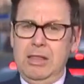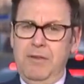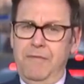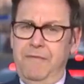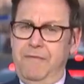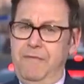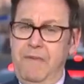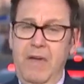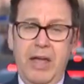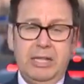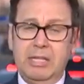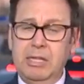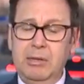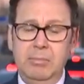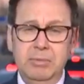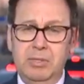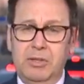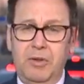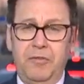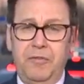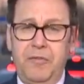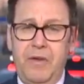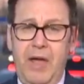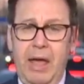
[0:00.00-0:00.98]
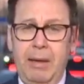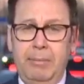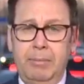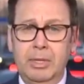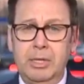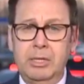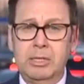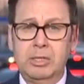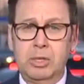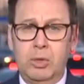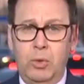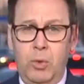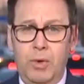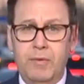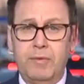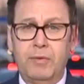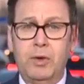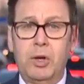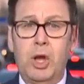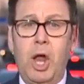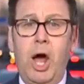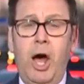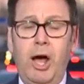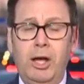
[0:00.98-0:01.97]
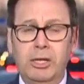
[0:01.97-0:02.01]
The victims of families who have
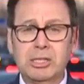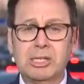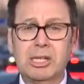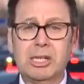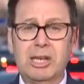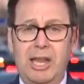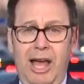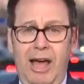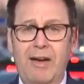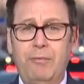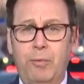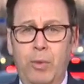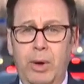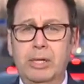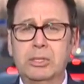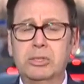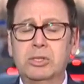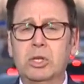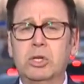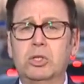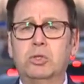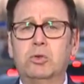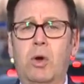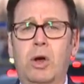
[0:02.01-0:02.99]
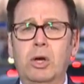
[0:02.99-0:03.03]
lost loved ones to